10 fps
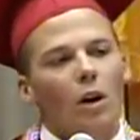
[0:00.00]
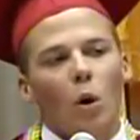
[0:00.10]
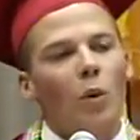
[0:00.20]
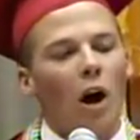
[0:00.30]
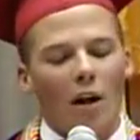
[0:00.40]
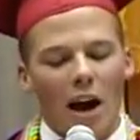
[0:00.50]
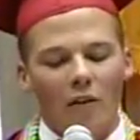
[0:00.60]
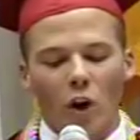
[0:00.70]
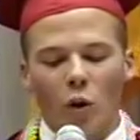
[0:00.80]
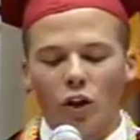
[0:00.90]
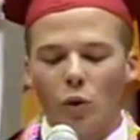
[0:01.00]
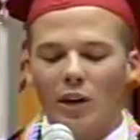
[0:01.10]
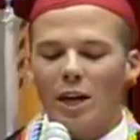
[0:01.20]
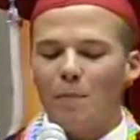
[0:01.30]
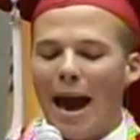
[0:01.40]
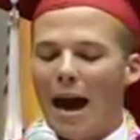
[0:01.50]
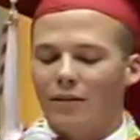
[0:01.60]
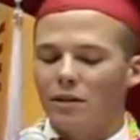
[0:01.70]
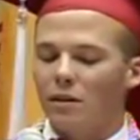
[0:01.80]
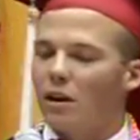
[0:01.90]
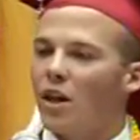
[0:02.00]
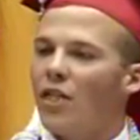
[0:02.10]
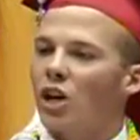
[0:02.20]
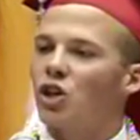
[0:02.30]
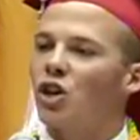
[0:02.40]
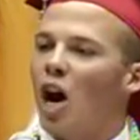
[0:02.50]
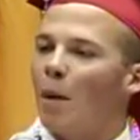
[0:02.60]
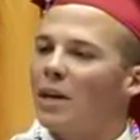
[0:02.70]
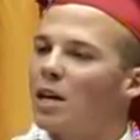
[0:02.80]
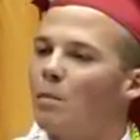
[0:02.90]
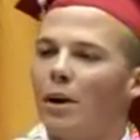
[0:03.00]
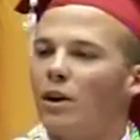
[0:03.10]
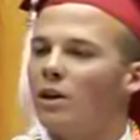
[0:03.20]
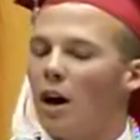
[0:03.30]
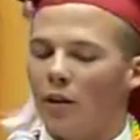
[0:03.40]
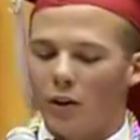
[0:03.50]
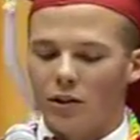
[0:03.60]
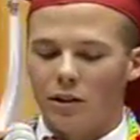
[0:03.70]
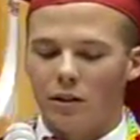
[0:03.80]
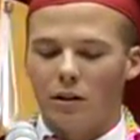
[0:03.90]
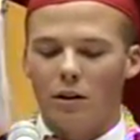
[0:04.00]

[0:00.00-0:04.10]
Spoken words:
We all have our own unique paths that should not be compared to others.